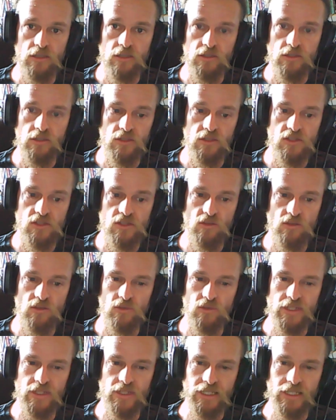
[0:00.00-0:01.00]
It's not
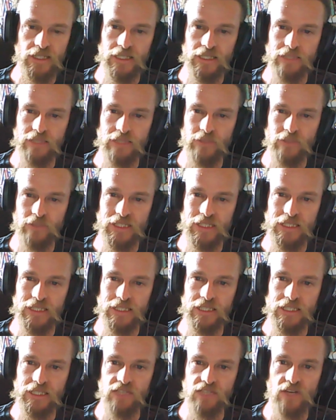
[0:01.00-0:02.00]
really an
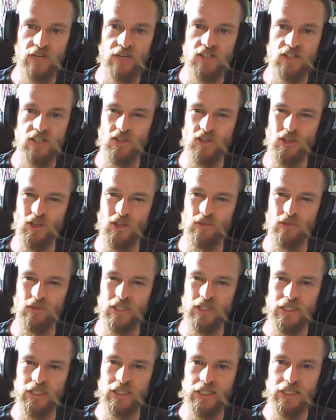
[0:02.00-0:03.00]
elite faction. The only real
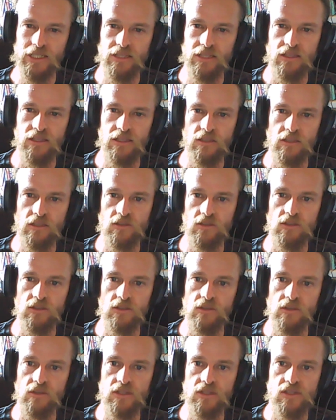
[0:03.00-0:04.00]
elite thing you could do
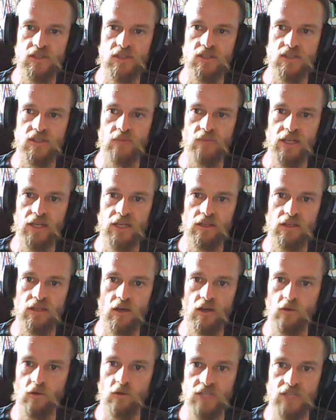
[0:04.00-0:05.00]
with this is to make a
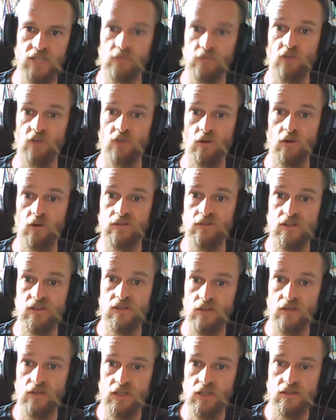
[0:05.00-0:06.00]
whole team of horrors,
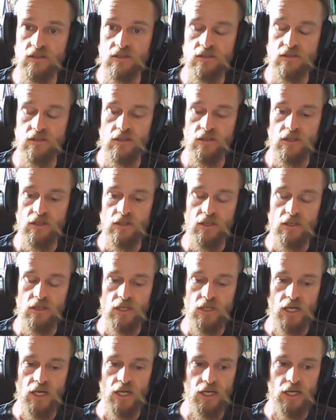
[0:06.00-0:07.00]
I guess,
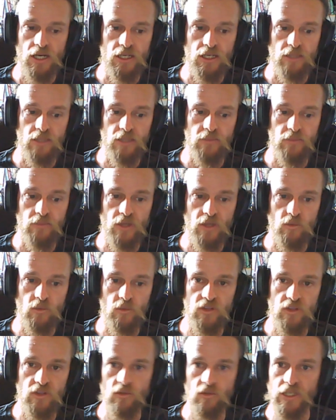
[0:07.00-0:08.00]

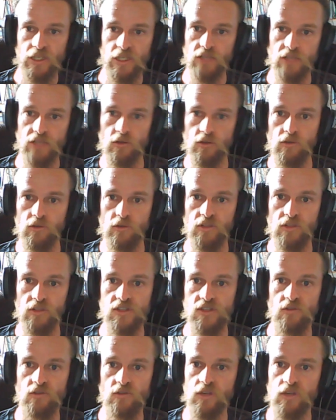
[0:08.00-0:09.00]
with your leader
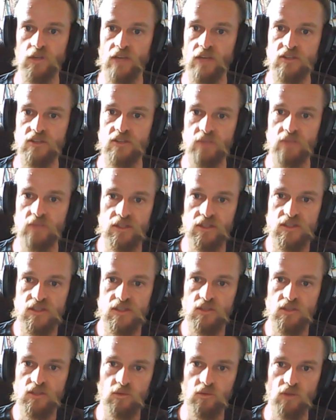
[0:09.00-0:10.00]
equivalents of all the others, but it's
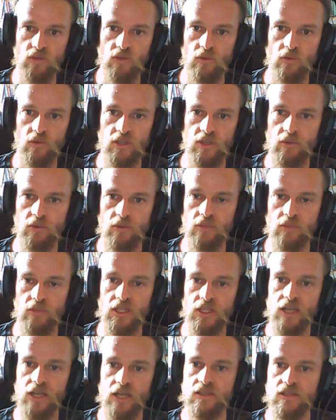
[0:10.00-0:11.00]
still not what you probably
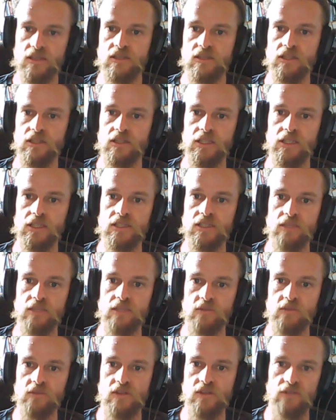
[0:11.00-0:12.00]
class as an elite team,
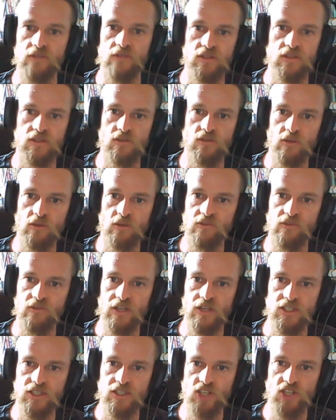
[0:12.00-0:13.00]
because everything's still going to be
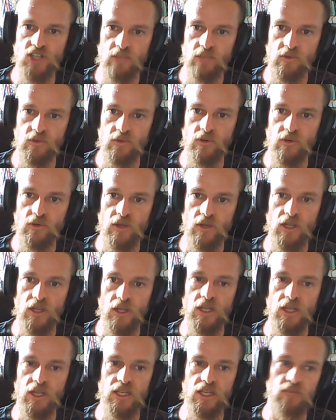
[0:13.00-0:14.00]
fairly cheap
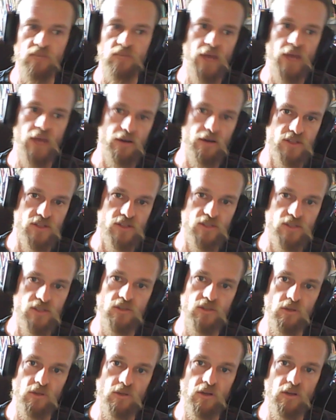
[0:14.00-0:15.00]
in comparison
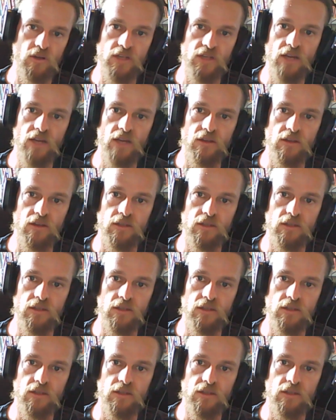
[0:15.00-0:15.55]
to a lot of the other